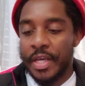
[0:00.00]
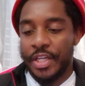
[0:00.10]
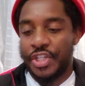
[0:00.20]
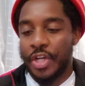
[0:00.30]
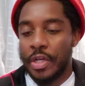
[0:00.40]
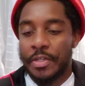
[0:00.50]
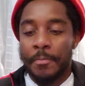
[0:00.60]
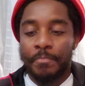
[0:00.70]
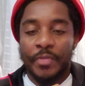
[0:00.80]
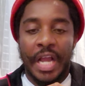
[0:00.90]
It's just
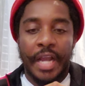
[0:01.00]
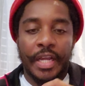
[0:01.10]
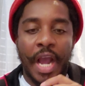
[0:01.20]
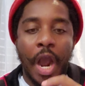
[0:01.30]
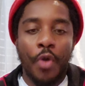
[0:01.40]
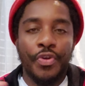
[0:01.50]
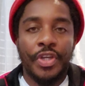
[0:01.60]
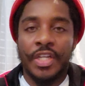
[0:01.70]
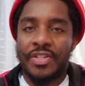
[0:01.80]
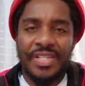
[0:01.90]
like
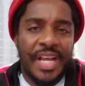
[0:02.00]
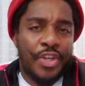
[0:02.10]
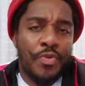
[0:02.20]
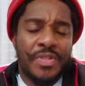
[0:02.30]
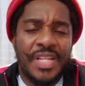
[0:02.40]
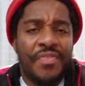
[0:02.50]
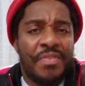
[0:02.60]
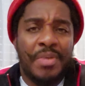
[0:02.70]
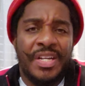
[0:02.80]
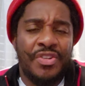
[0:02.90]
it's just like you
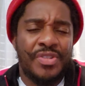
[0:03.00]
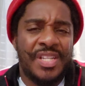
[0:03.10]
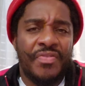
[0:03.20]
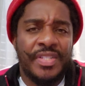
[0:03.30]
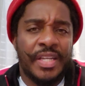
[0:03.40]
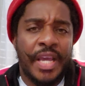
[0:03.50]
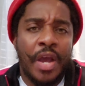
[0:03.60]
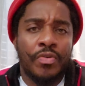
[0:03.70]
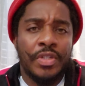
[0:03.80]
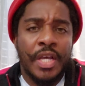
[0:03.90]
saving money in your savings
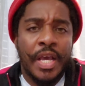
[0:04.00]
account,